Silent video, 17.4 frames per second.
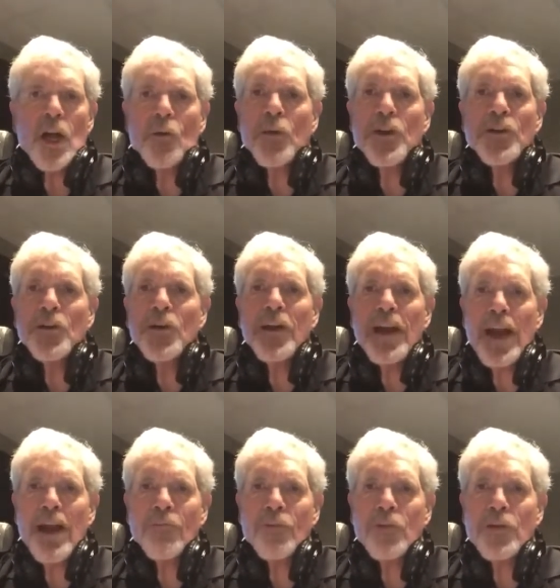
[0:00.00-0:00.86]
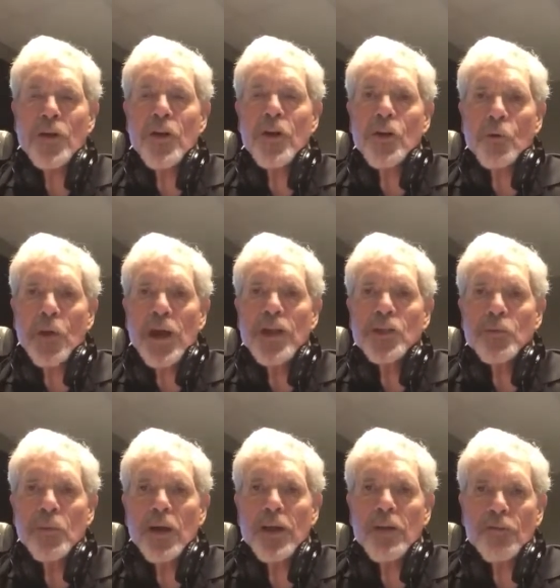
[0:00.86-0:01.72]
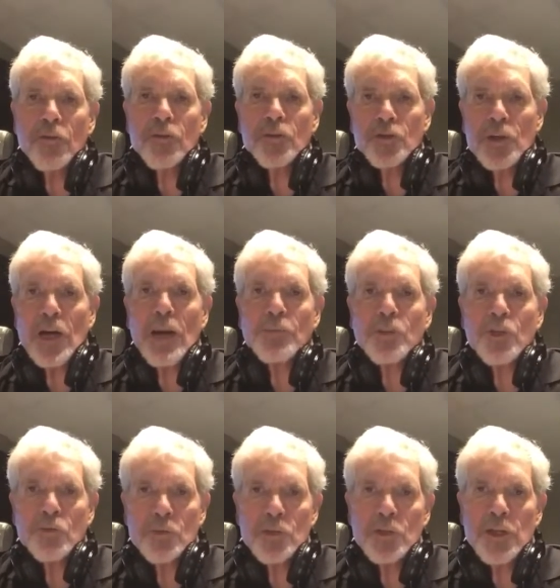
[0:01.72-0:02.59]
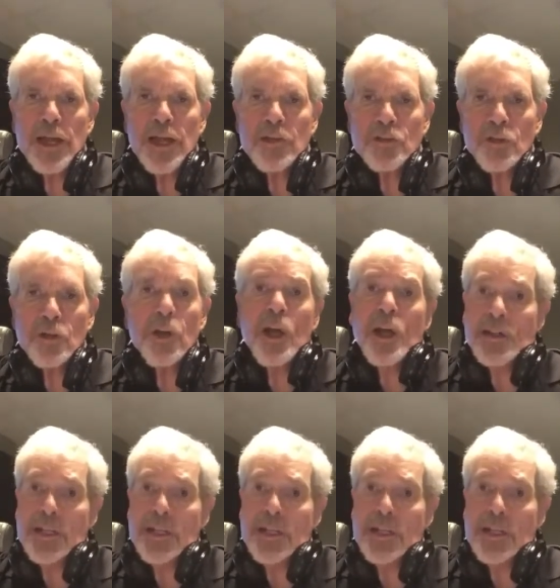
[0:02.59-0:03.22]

We do it every year to raise money for Stop Children's Cancer